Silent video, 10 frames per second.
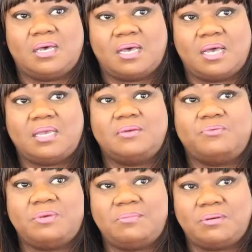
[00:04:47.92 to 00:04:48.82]
I
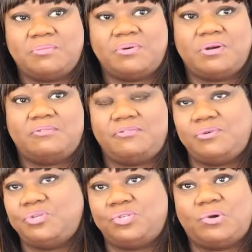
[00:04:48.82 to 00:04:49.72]
can remember a
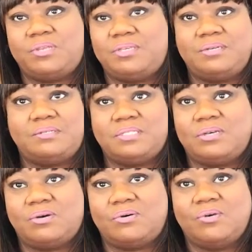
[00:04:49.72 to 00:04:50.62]
few short years
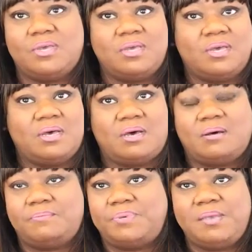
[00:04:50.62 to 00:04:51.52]
ago,
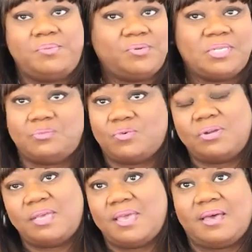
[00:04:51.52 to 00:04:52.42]
people didn't
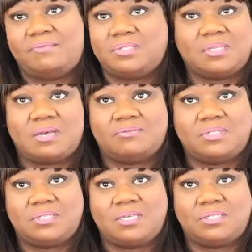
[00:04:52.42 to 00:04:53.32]
want to have this
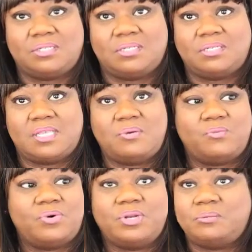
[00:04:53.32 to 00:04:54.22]
conversation. They
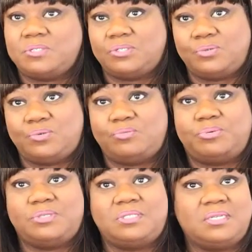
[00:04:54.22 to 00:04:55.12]
wanted to
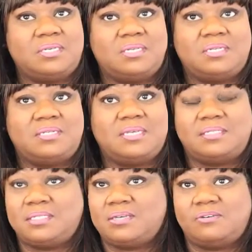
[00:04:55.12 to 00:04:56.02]
pretend
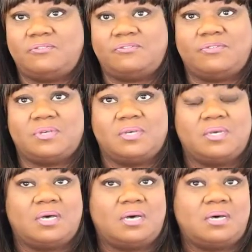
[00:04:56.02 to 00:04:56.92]
as if
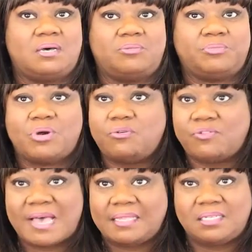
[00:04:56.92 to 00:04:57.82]

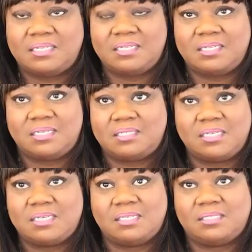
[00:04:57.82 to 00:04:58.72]
profiling didn't
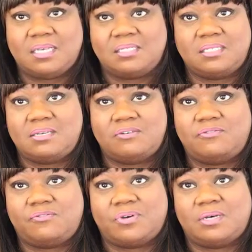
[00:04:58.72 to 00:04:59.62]
exist, as
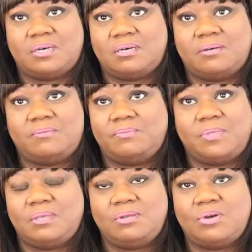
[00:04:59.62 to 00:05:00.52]
if
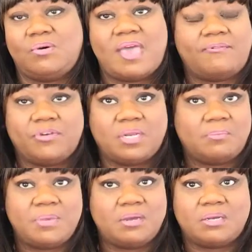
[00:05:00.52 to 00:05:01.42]
African
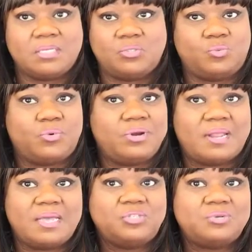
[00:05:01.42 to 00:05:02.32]
Americans were
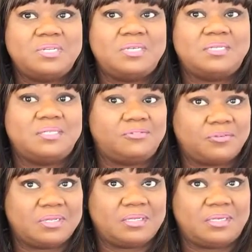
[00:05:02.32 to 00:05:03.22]
not treated
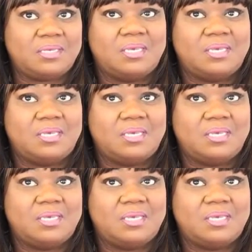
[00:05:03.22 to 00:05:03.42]
differently,